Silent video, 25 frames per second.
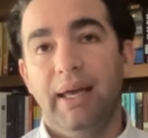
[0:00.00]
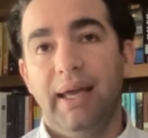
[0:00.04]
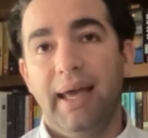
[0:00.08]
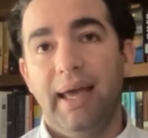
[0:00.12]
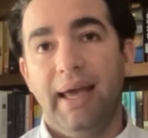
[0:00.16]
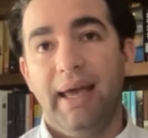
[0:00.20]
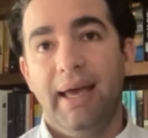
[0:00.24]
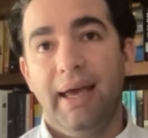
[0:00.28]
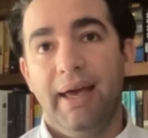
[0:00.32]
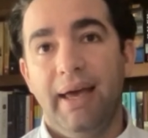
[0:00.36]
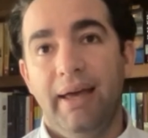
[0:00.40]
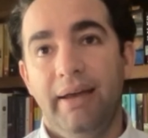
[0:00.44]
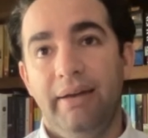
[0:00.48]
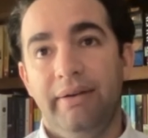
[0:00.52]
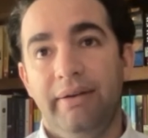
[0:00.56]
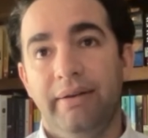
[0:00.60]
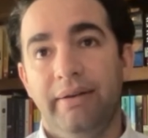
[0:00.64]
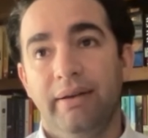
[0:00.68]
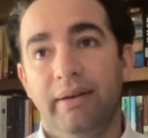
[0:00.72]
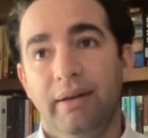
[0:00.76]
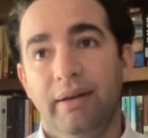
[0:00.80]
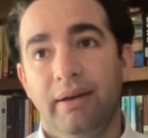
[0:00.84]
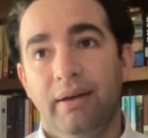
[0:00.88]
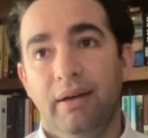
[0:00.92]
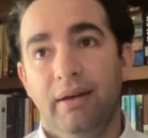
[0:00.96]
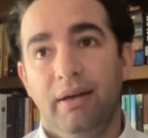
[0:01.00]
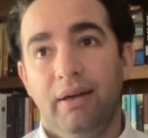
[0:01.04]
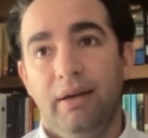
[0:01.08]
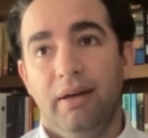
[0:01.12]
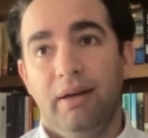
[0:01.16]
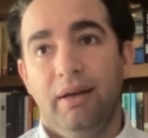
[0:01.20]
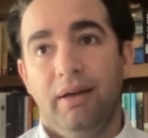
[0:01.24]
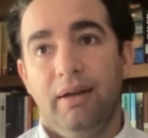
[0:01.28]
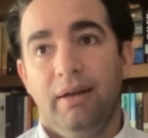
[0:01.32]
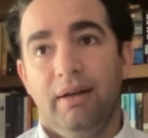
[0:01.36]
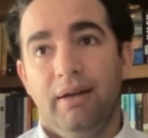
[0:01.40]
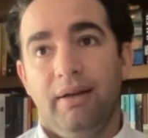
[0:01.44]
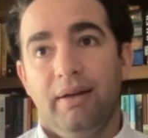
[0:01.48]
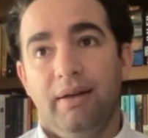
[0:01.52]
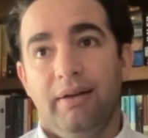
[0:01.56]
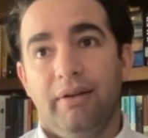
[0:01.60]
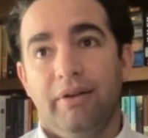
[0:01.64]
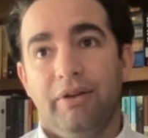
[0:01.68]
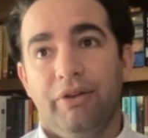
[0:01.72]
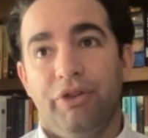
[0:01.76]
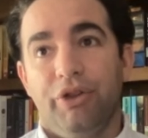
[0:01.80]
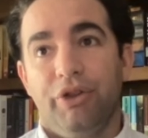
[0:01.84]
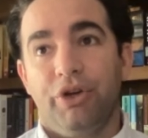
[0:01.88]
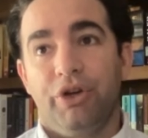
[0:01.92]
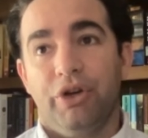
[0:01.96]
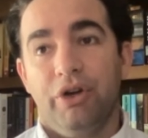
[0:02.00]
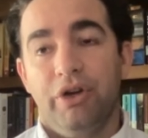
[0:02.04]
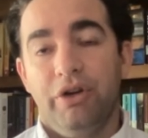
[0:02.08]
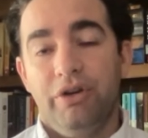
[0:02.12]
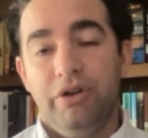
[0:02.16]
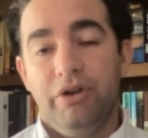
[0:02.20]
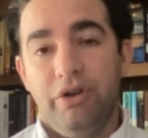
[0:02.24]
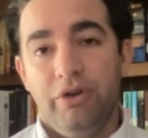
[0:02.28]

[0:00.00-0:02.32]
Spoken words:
the good